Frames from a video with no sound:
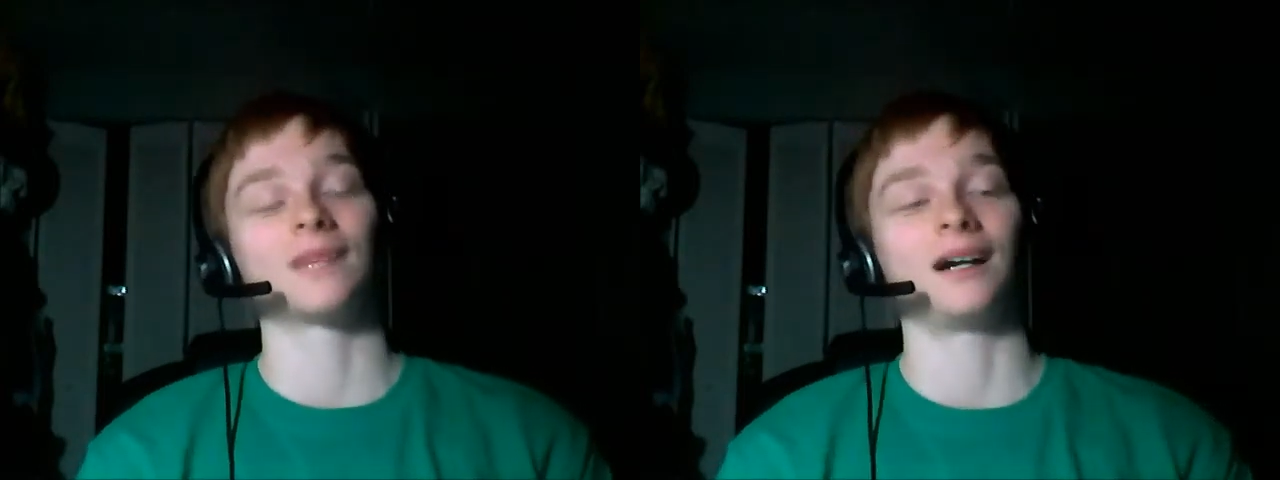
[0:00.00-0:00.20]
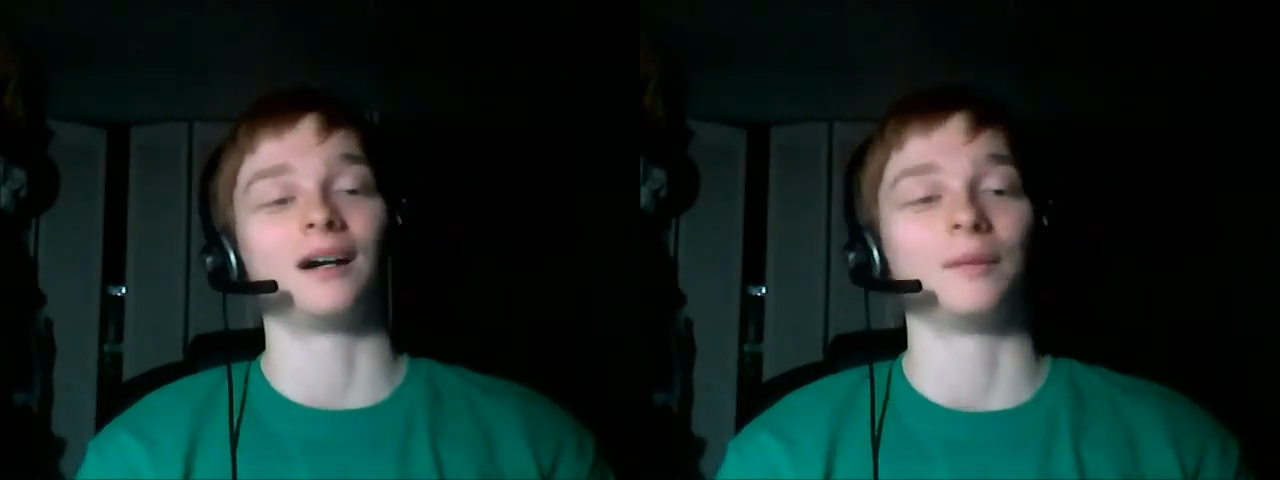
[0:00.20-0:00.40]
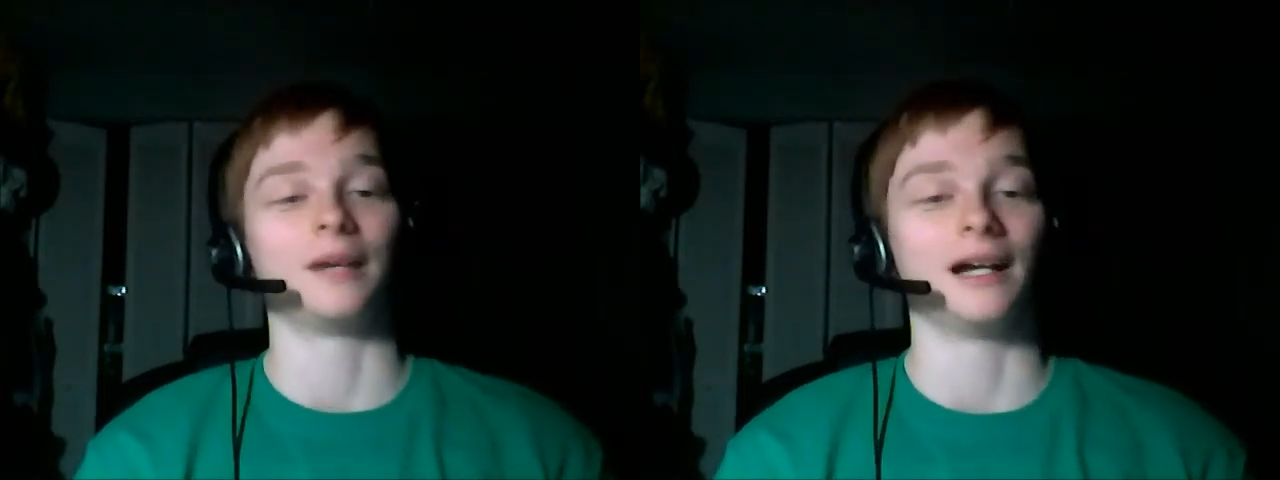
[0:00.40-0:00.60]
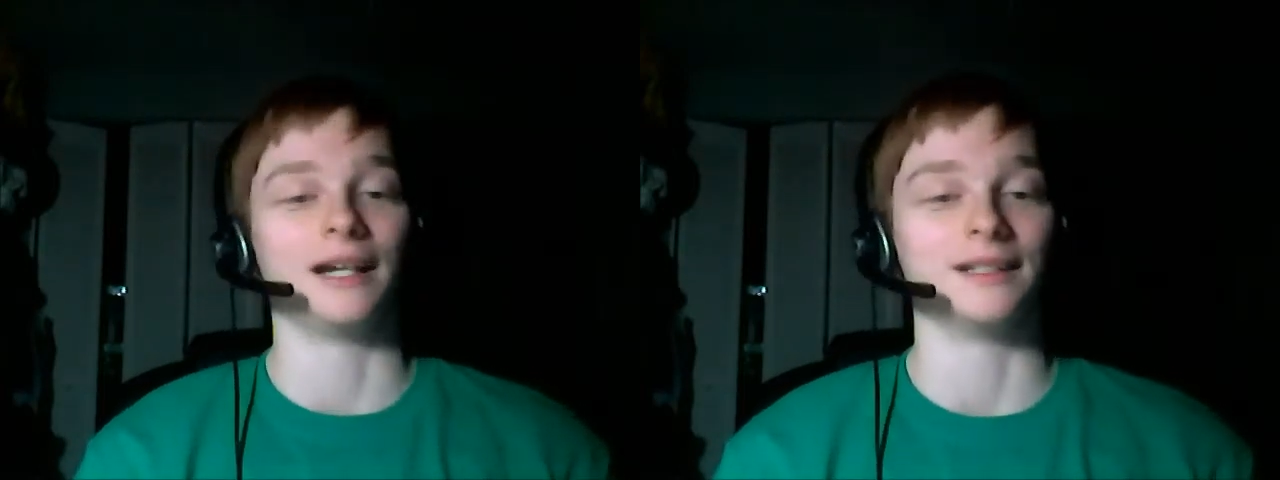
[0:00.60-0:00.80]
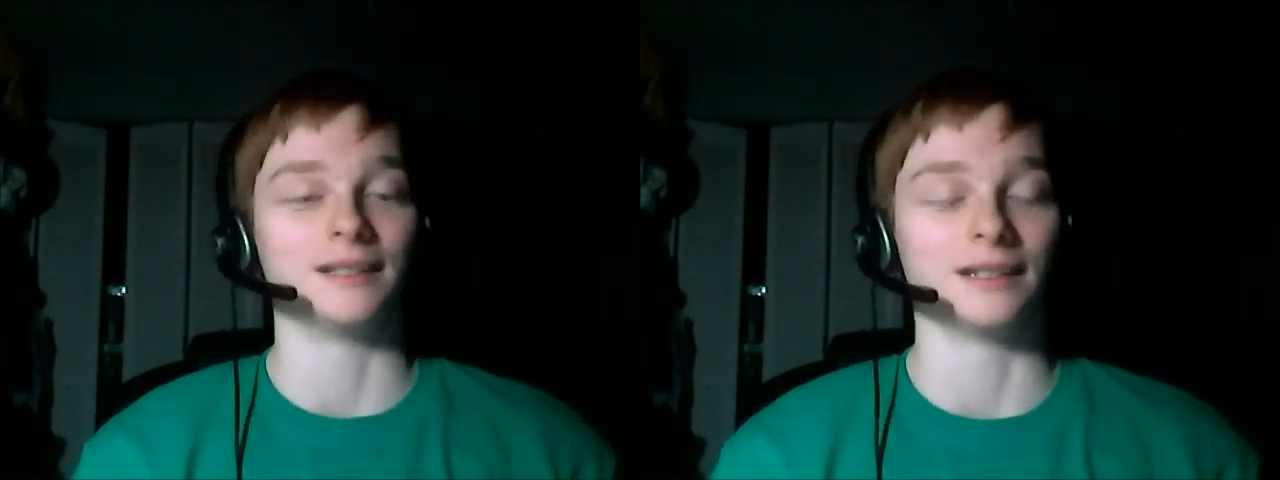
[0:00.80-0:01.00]

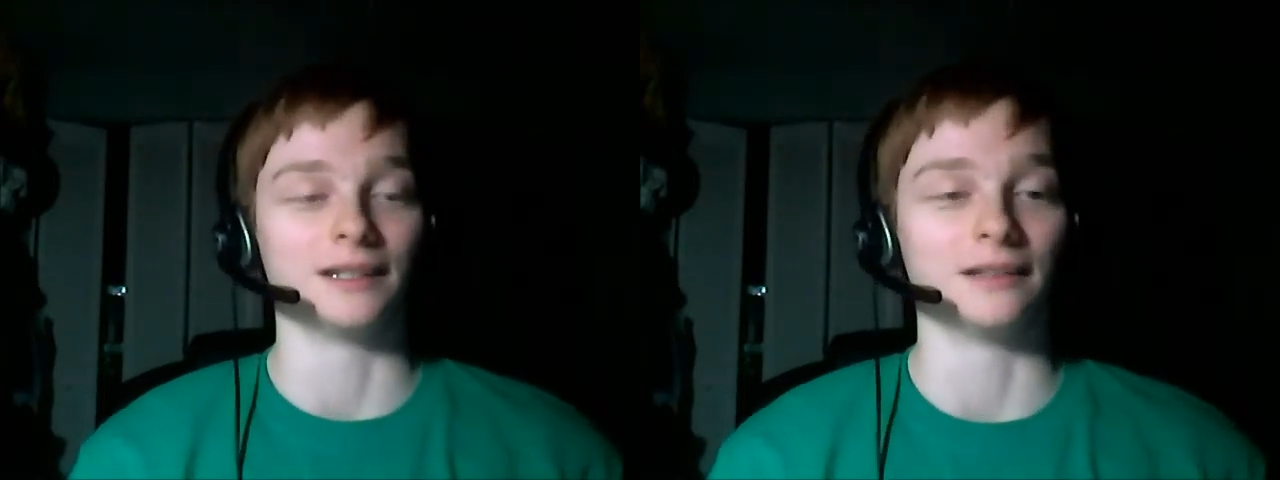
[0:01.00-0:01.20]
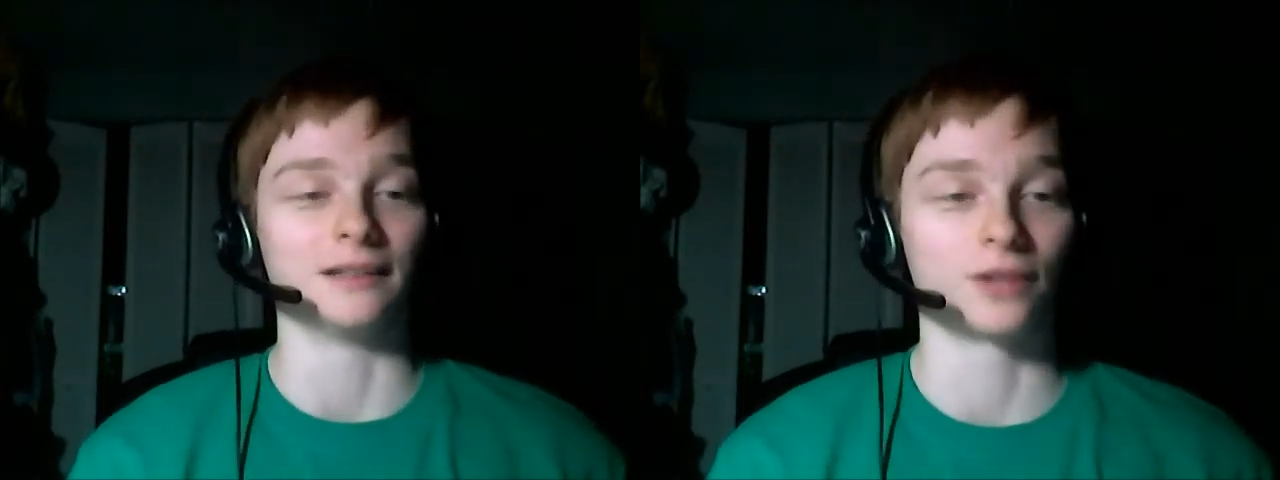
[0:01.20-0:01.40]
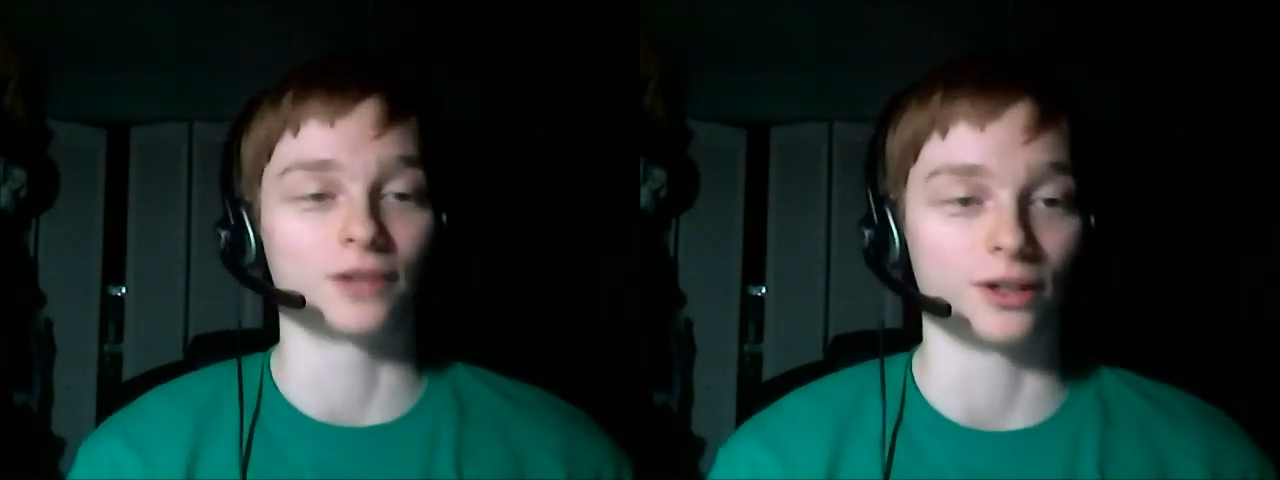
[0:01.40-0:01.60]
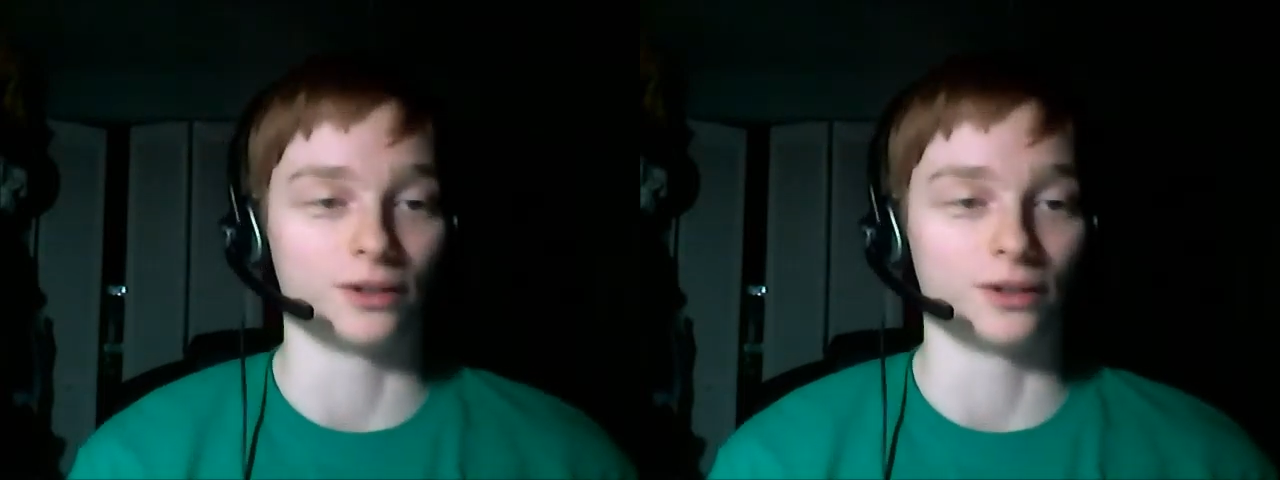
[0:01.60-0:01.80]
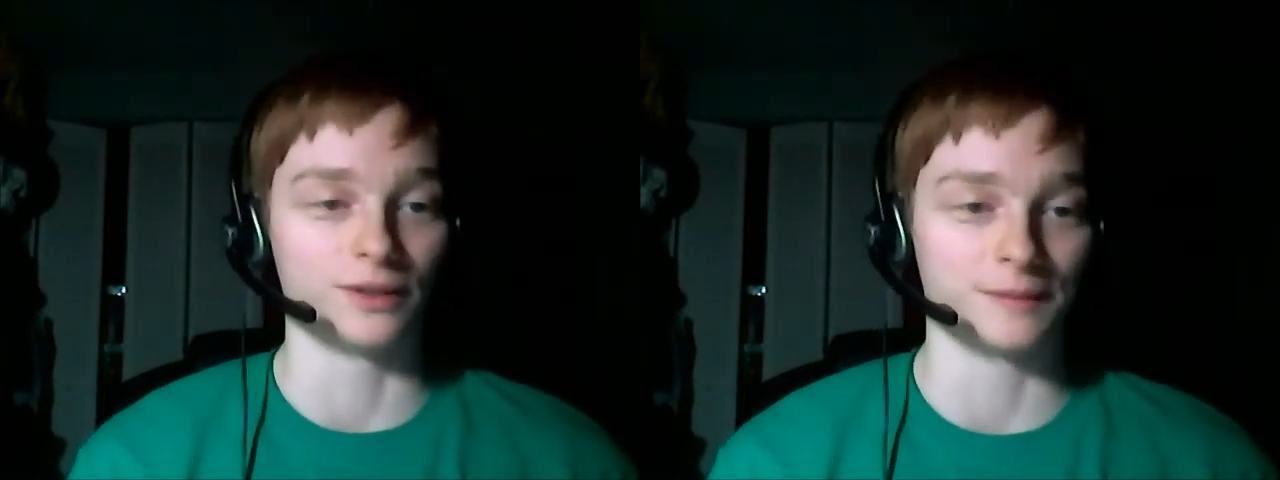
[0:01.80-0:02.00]
I did
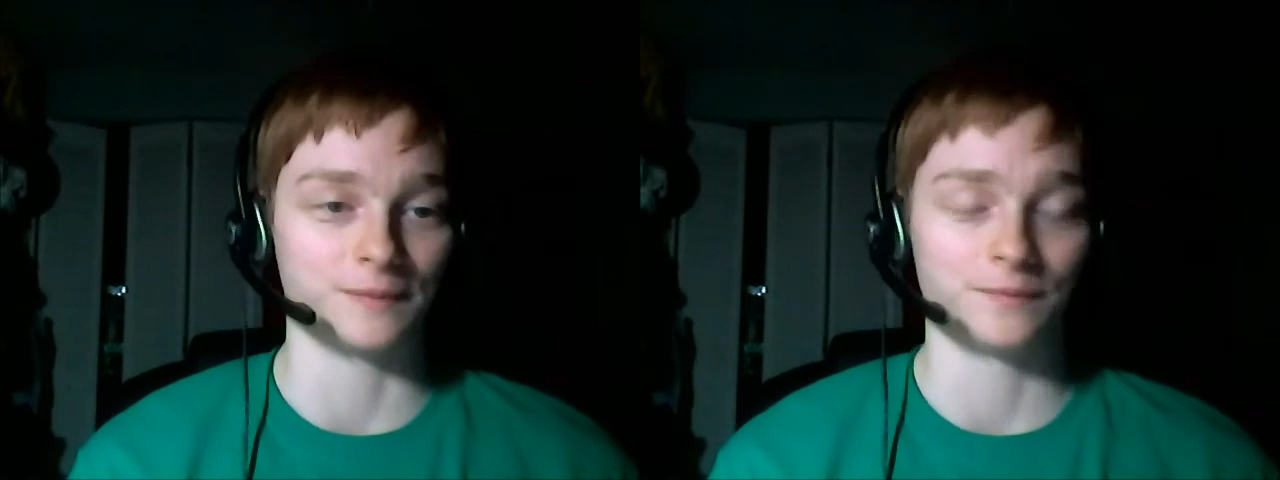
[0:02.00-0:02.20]
curls.